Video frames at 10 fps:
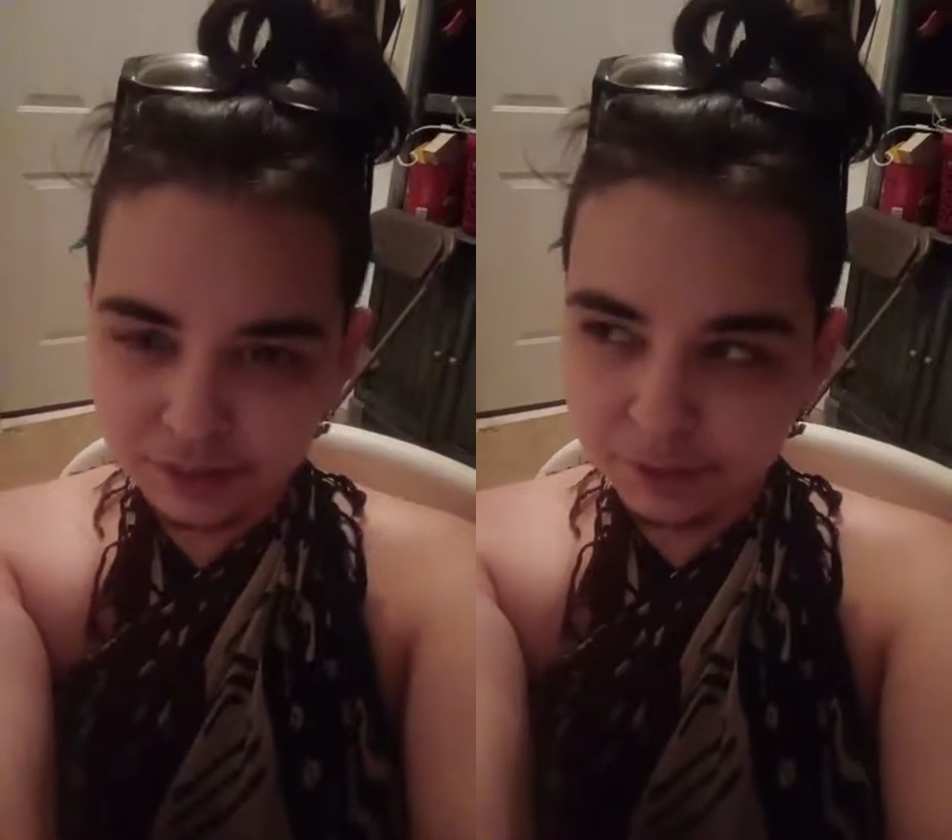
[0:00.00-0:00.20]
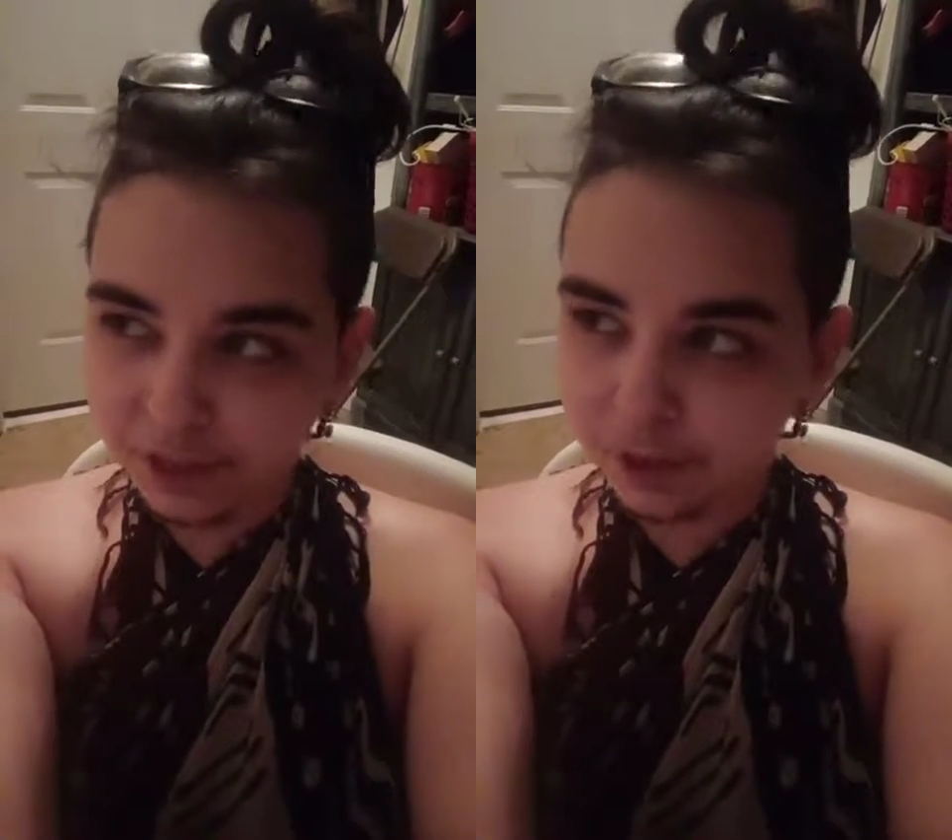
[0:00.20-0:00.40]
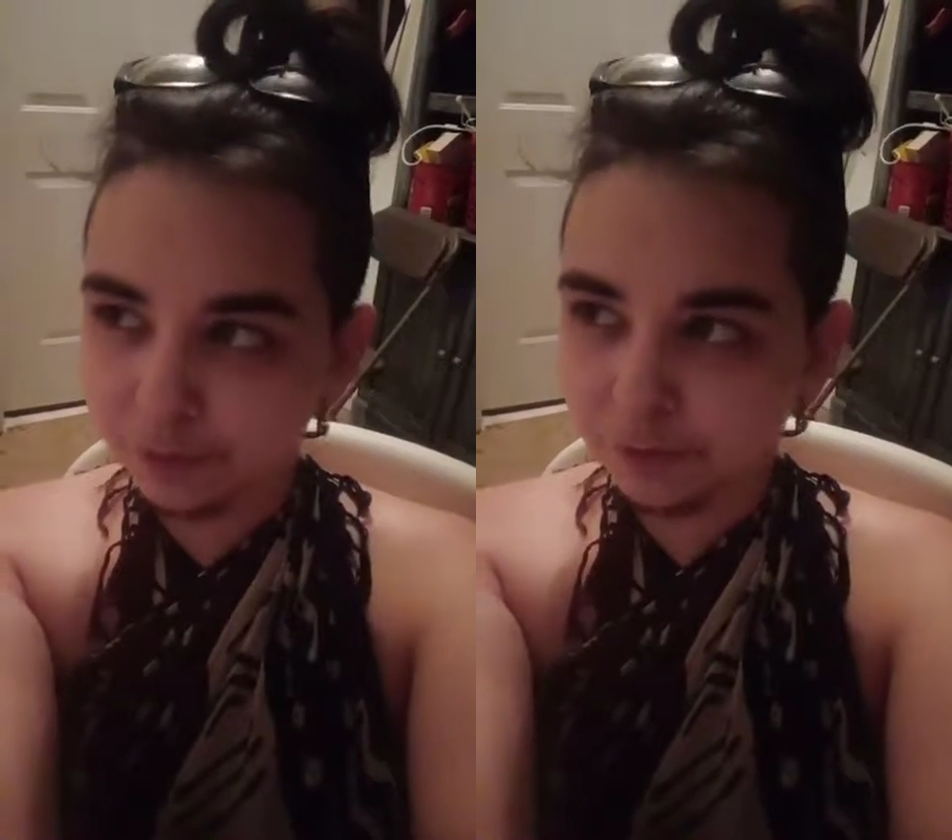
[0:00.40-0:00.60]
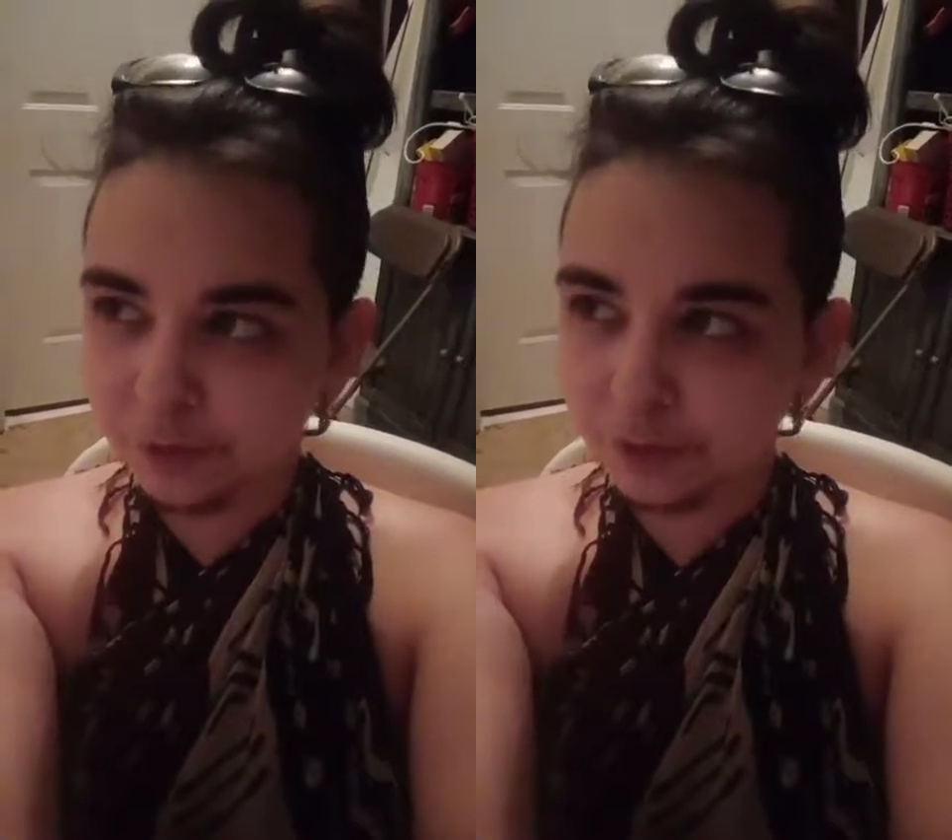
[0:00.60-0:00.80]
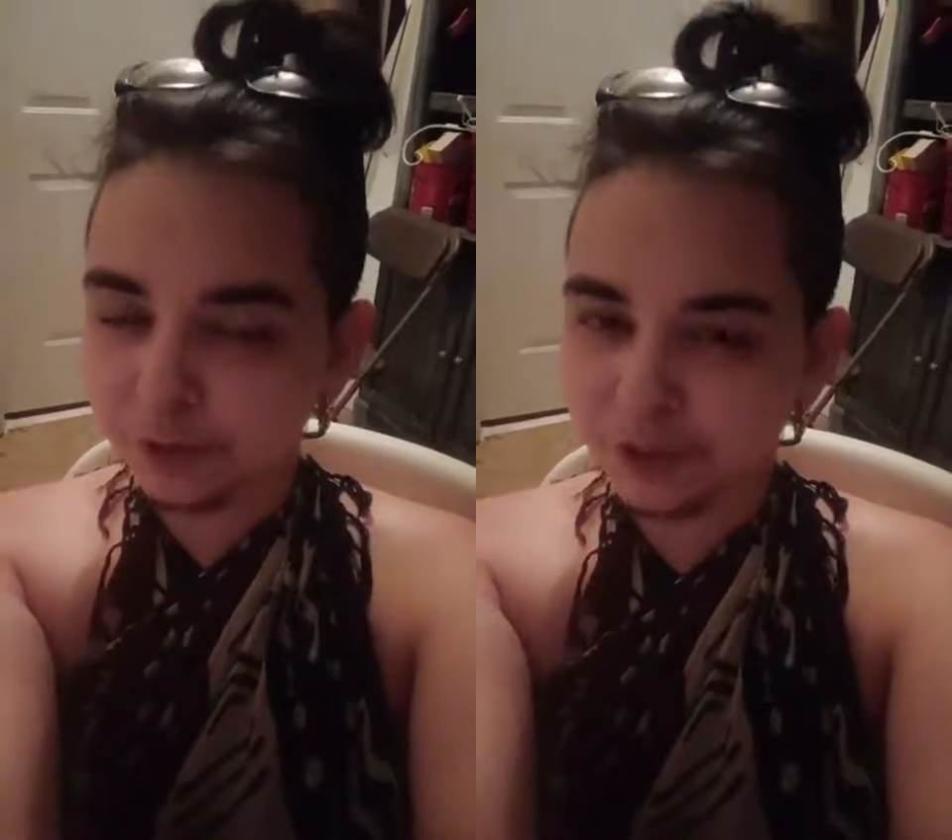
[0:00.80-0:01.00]
to make up
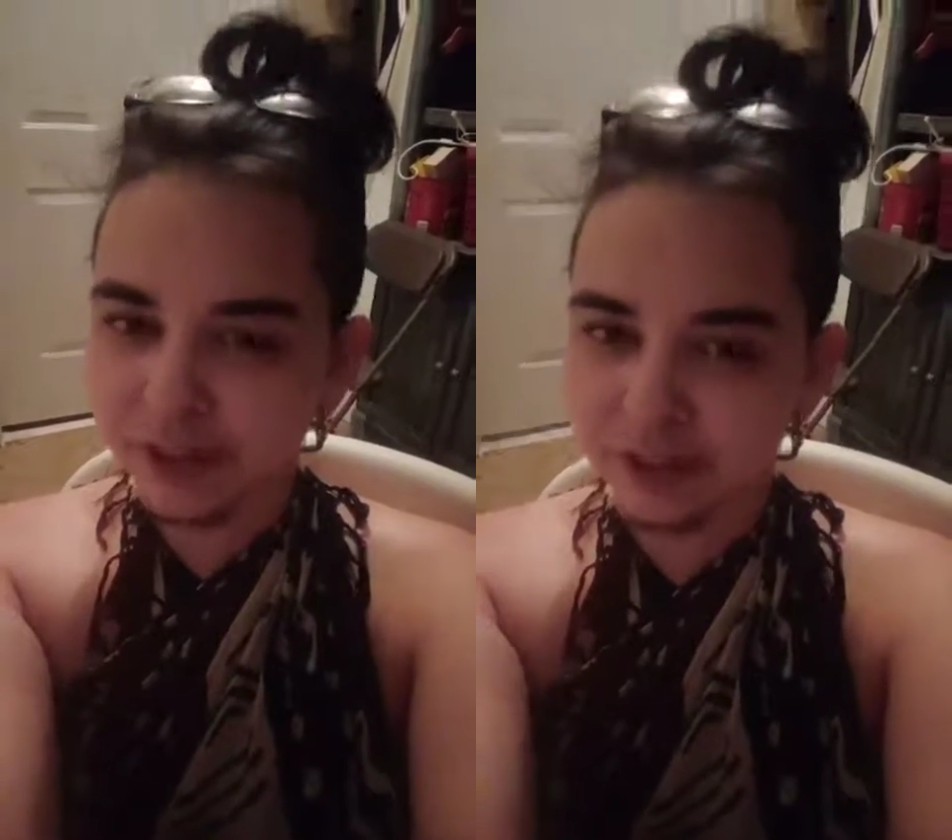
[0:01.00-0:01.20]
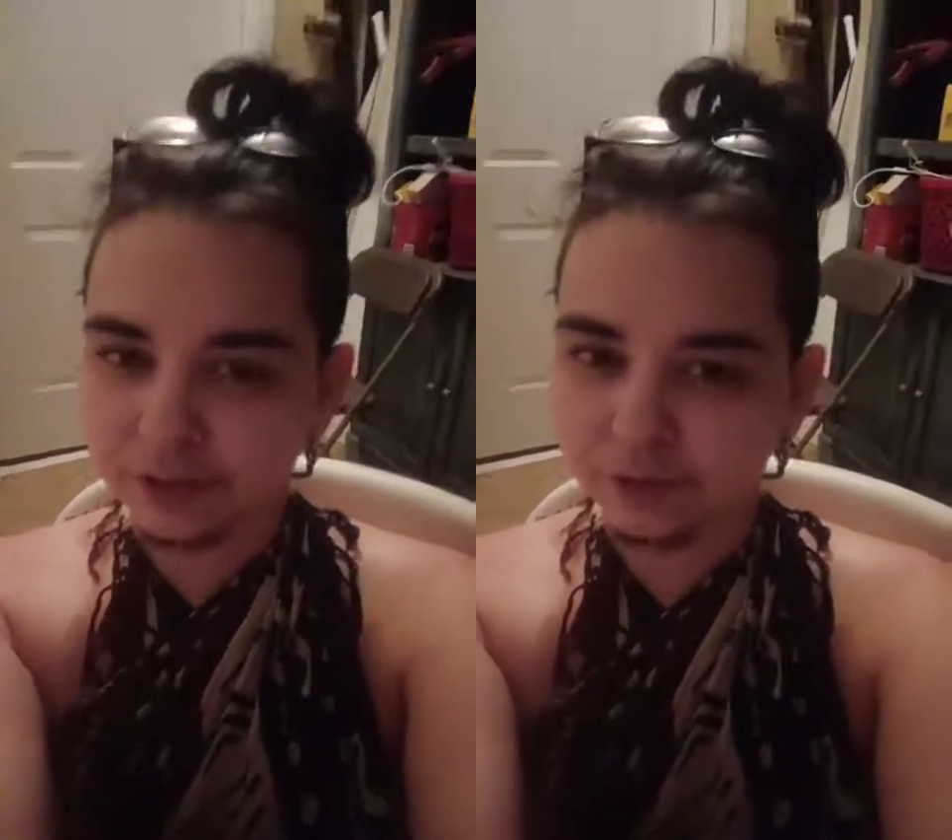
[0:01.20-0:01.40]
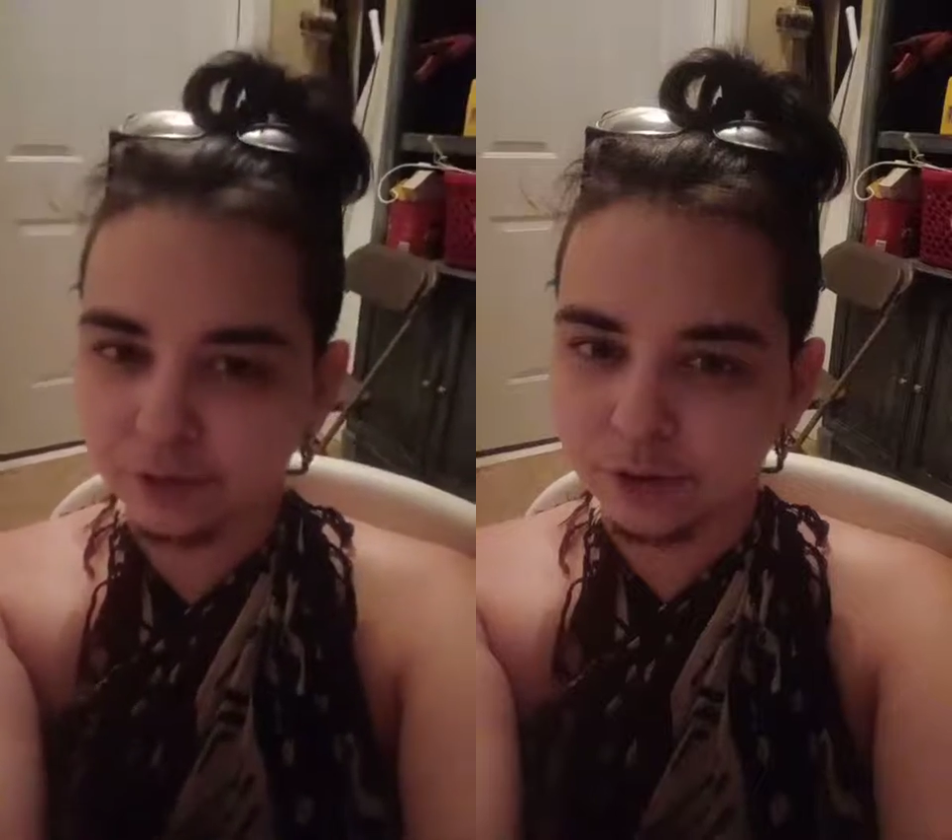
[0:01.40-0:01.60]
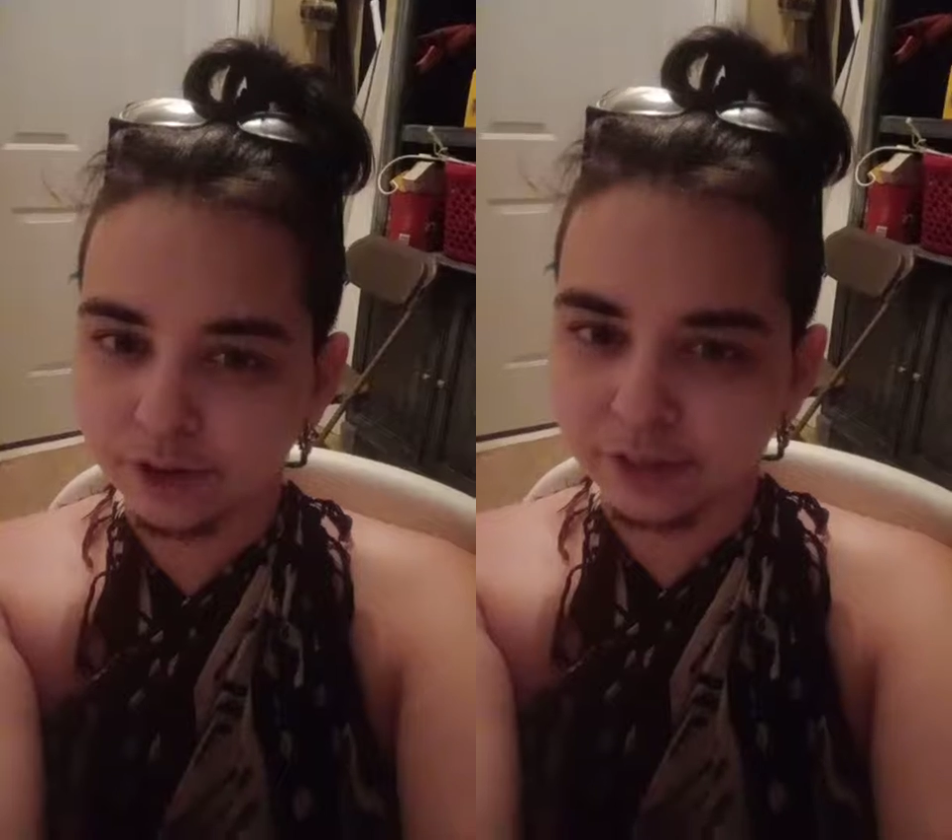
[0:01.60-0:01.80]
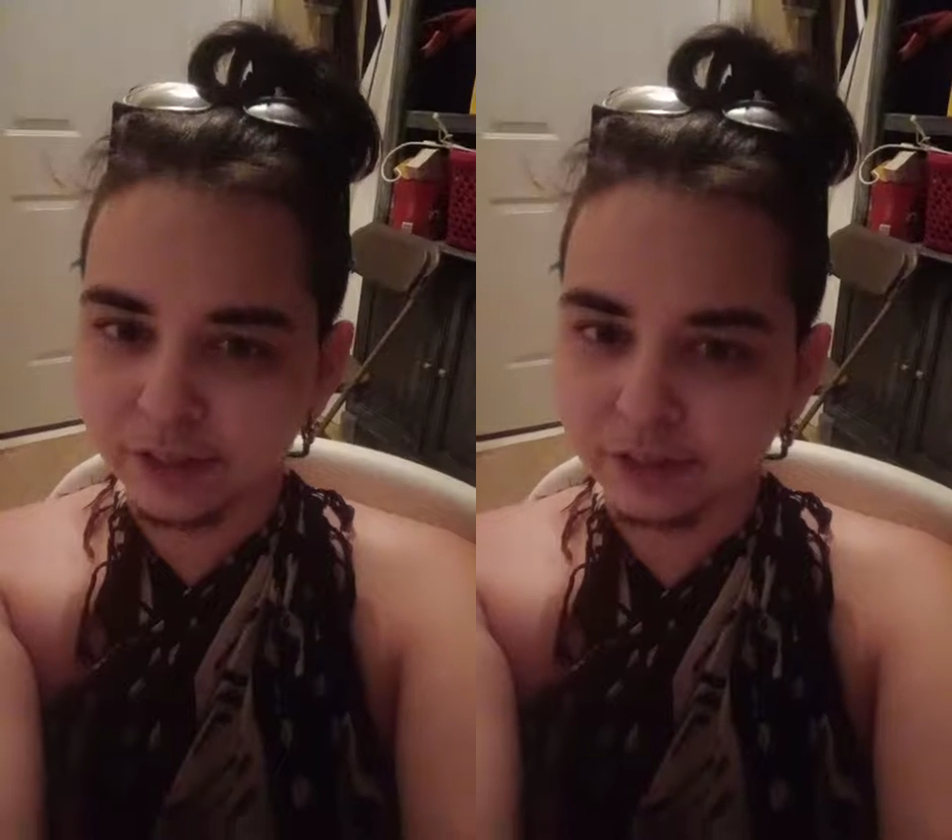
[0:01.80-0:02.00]
for the lack of
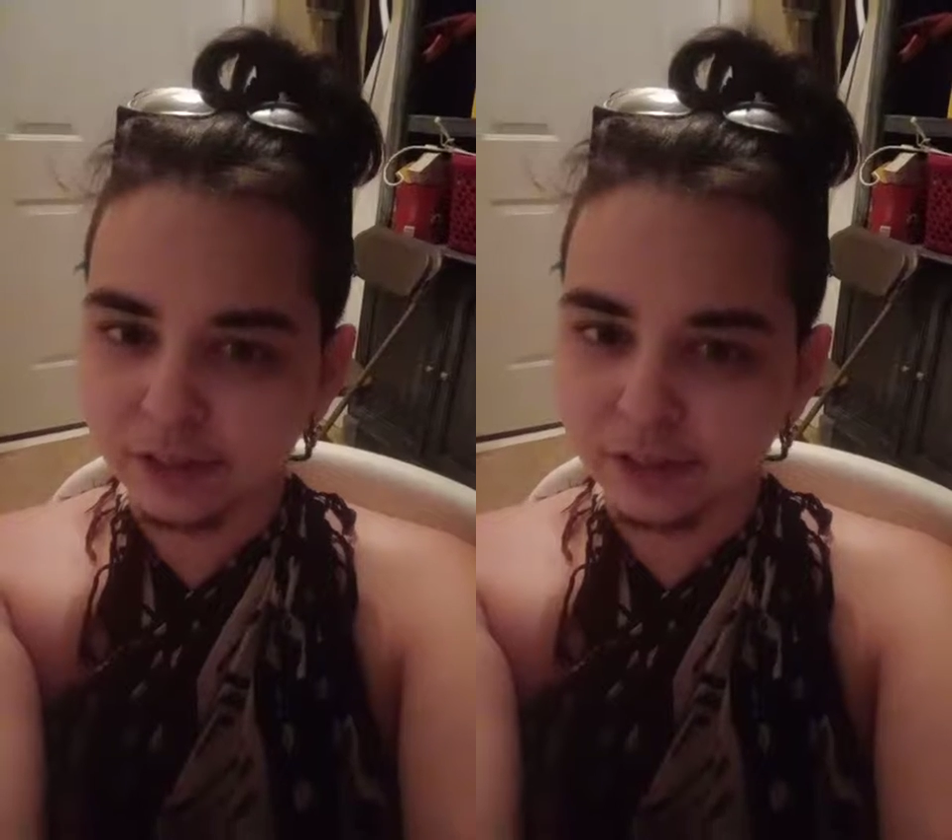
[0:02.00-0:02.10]
watering.